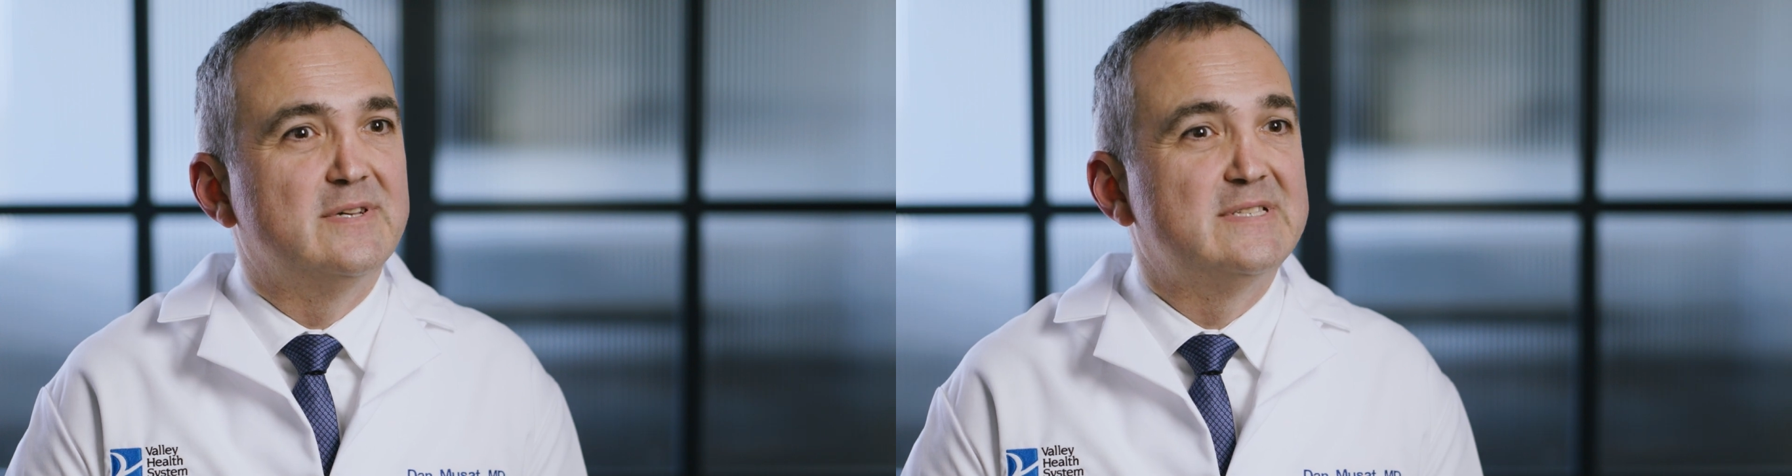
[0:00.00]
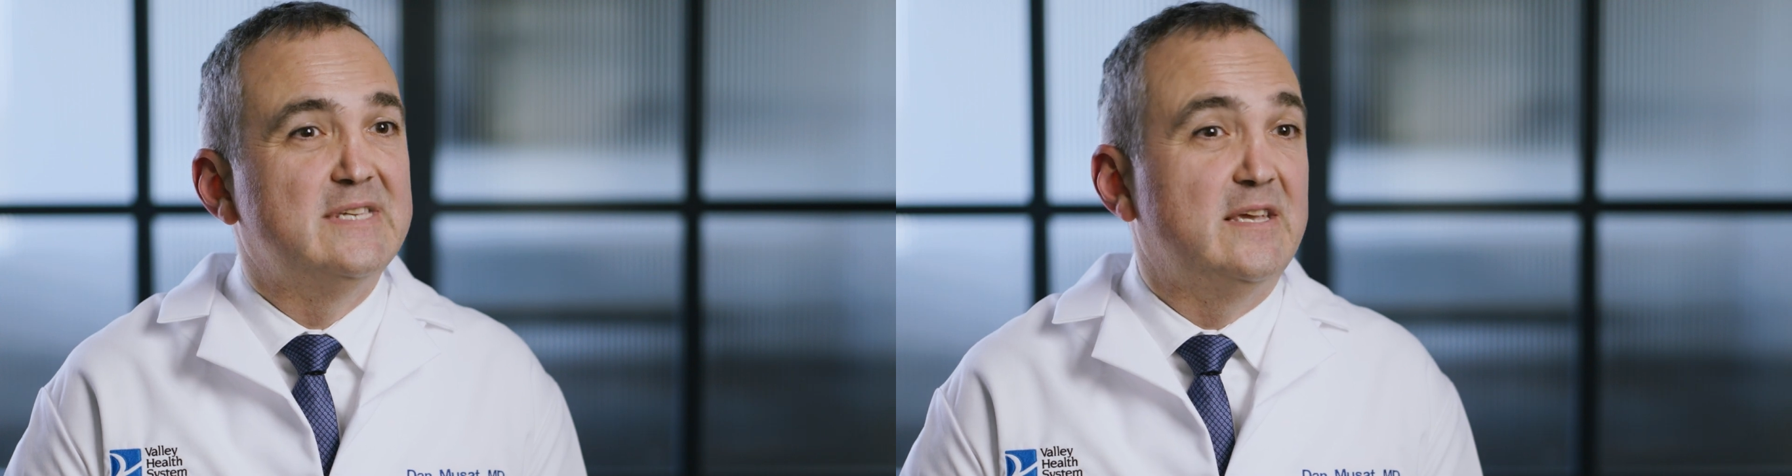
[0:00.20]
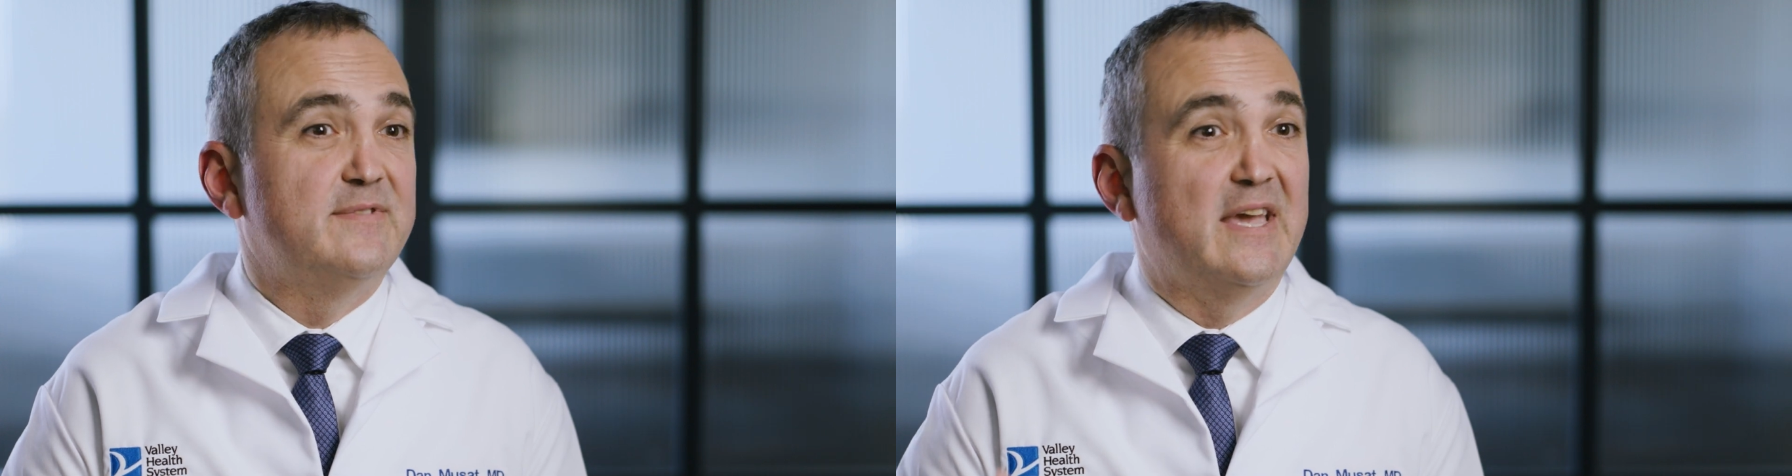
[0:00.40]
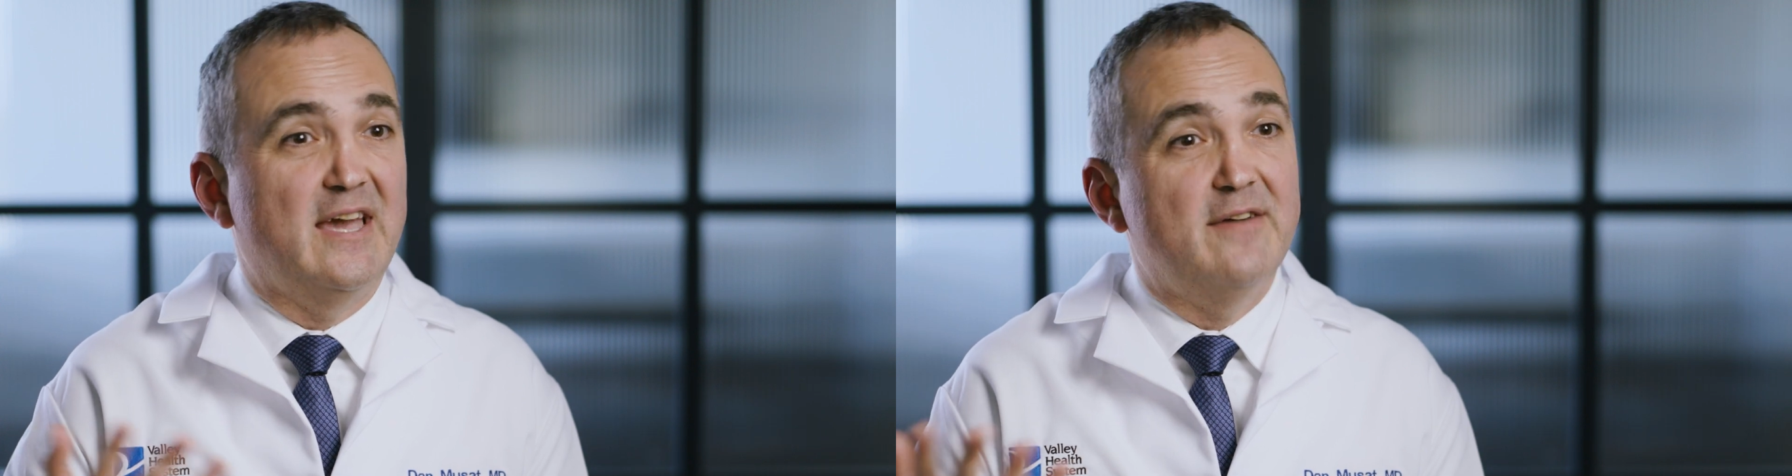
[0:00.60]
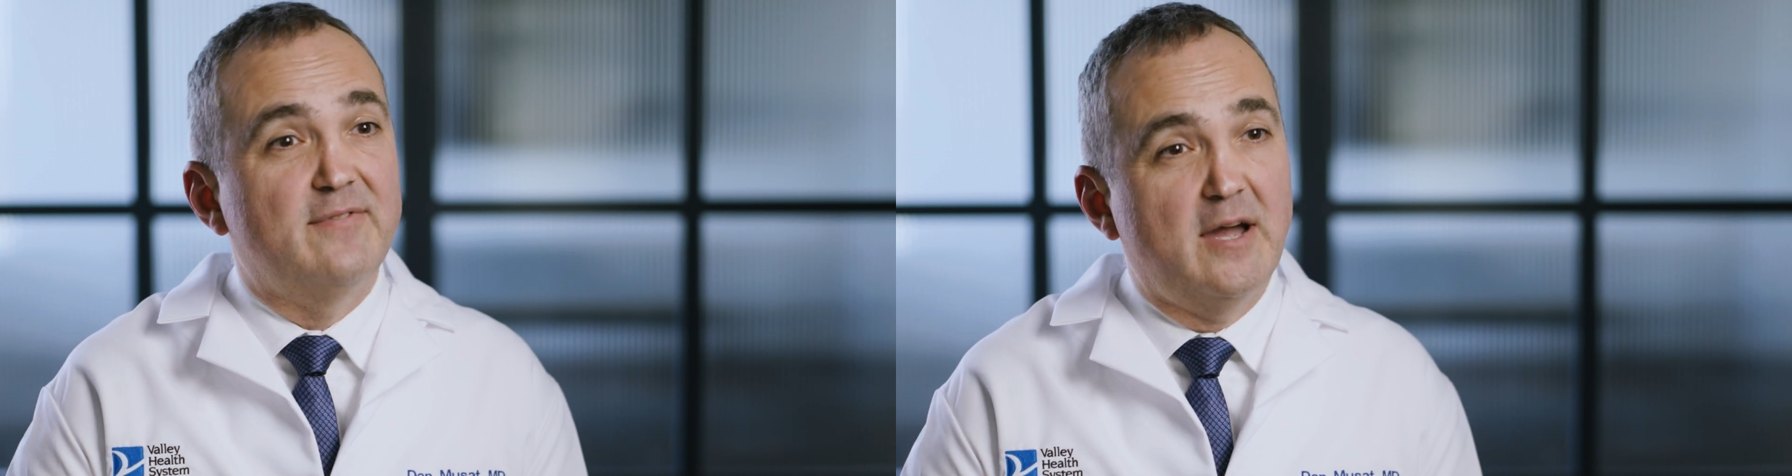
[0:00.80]
see if they
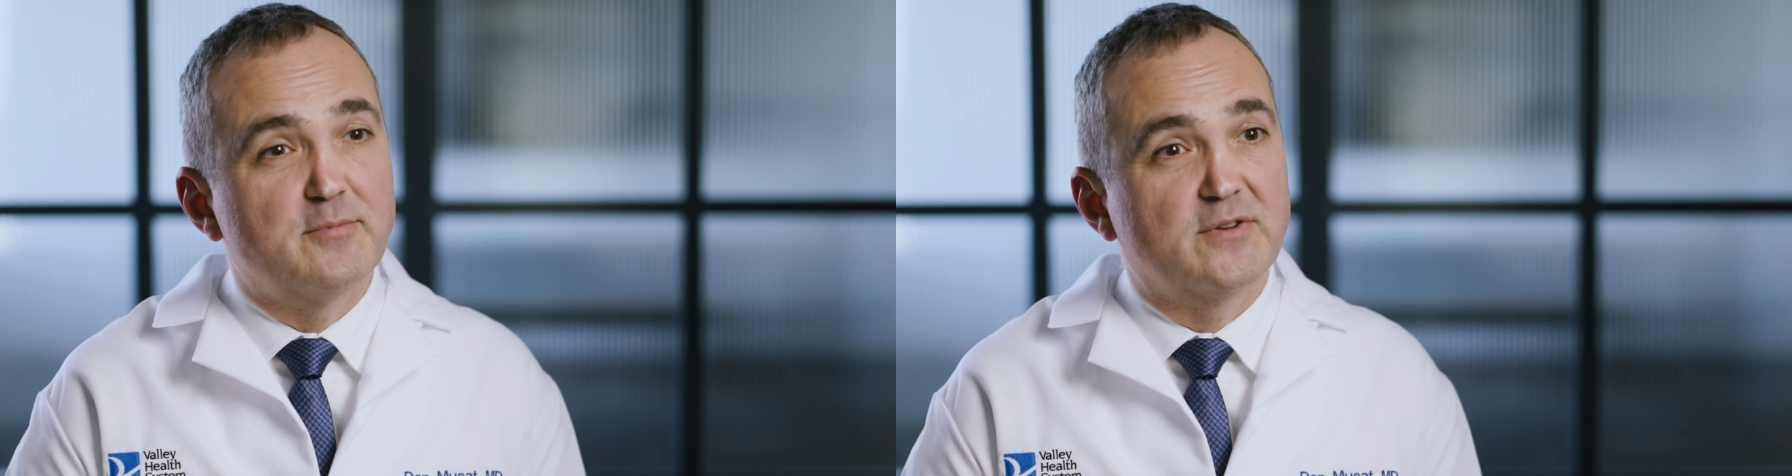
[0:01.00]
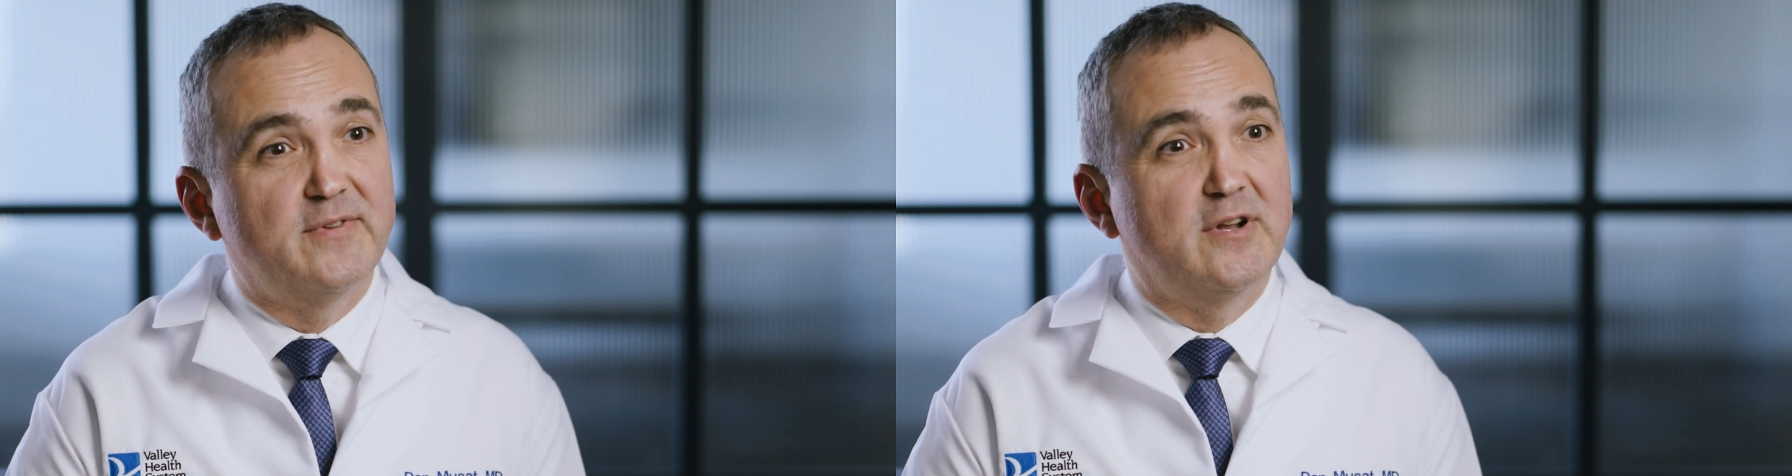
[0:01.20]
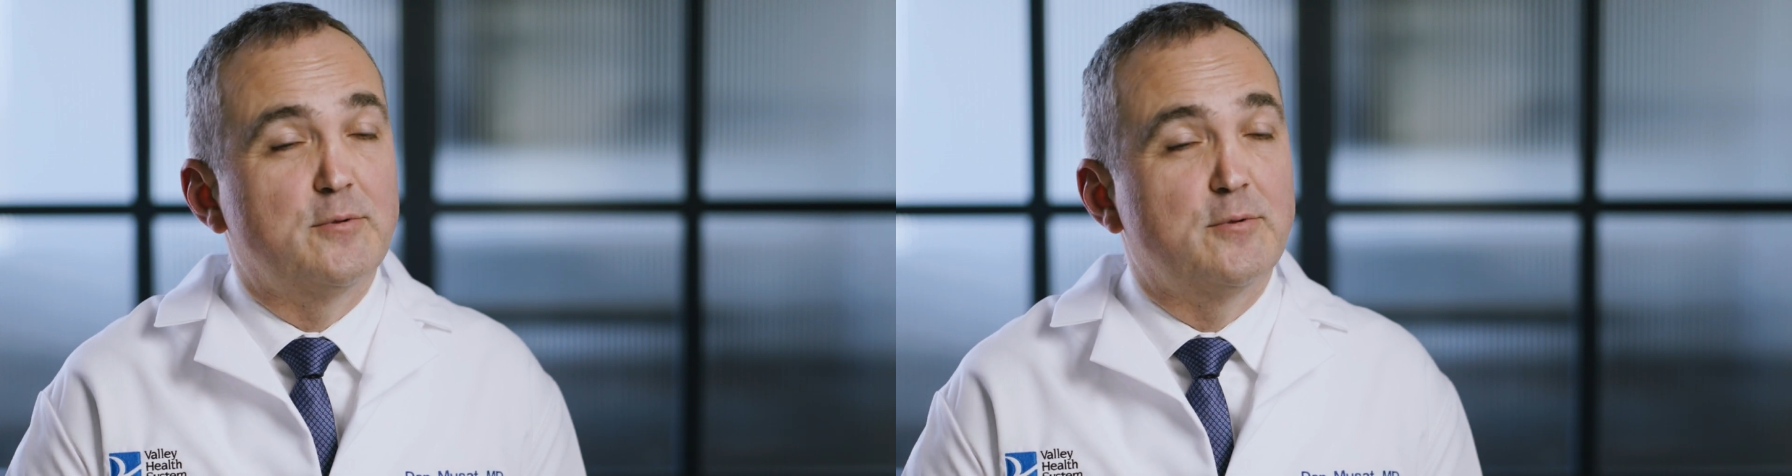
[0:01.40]
have hypertrophic